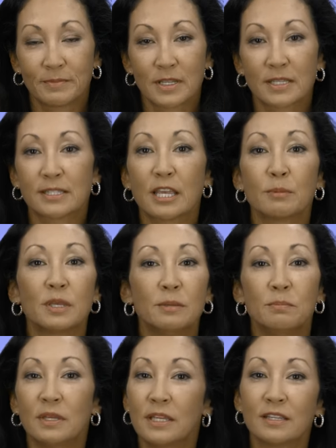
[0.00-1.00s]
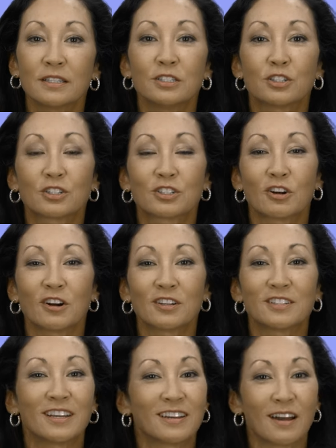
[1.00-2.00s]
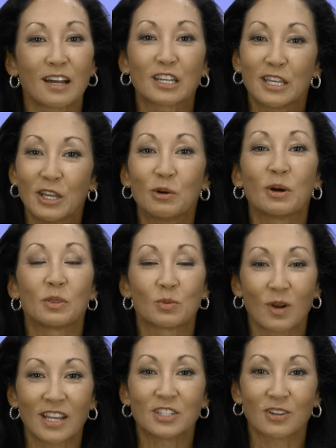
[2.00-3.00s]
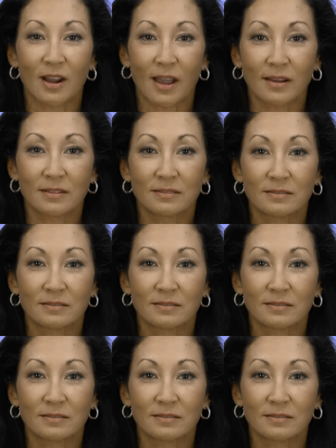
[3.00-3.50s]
Sam immediately took charge and got Keo on the right track.